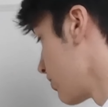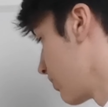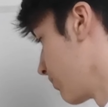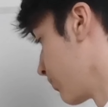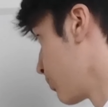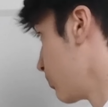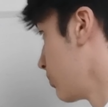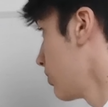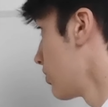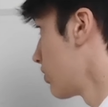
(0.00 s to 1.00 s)
the
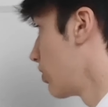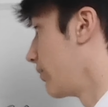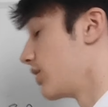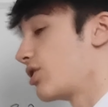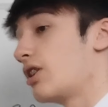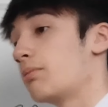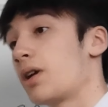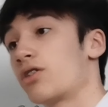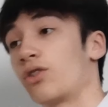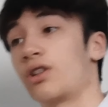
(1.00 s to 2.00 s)
rule of a
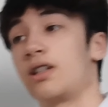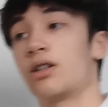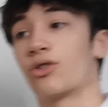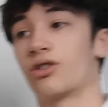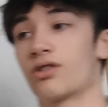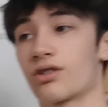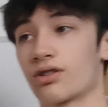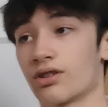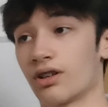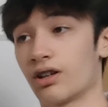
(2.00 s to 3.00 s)
geometric
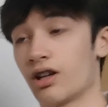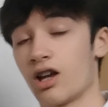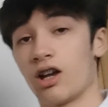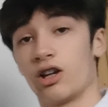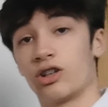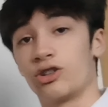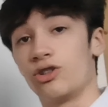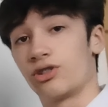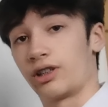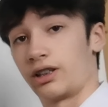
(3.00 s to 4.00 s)
sequence
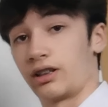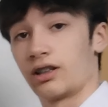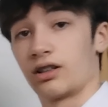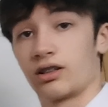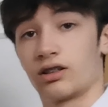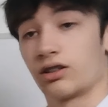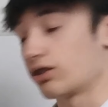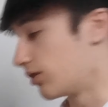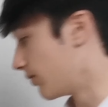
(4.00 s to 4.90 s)
using the